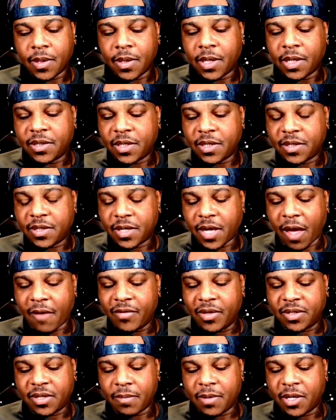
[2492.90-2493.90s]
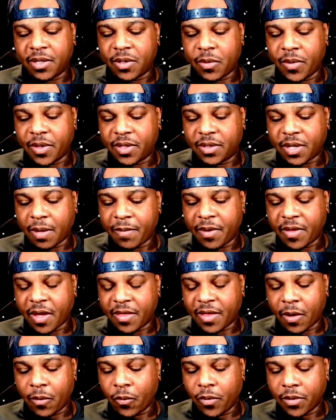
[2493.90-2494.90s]
Unless it's having something to do with something
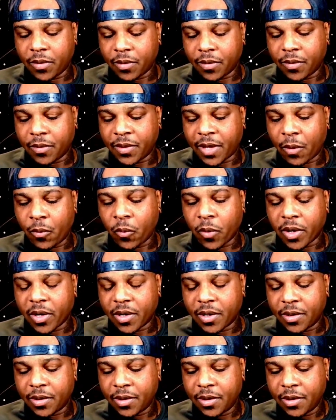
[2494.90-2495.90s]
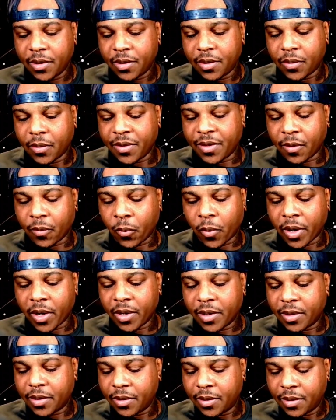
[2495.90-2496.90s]
that they work, or their
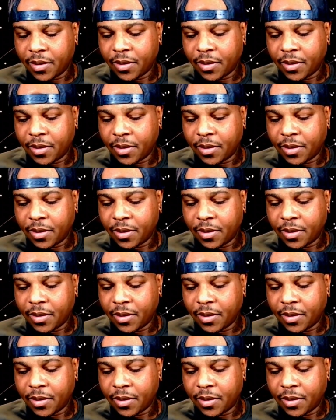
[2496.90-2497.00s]
work.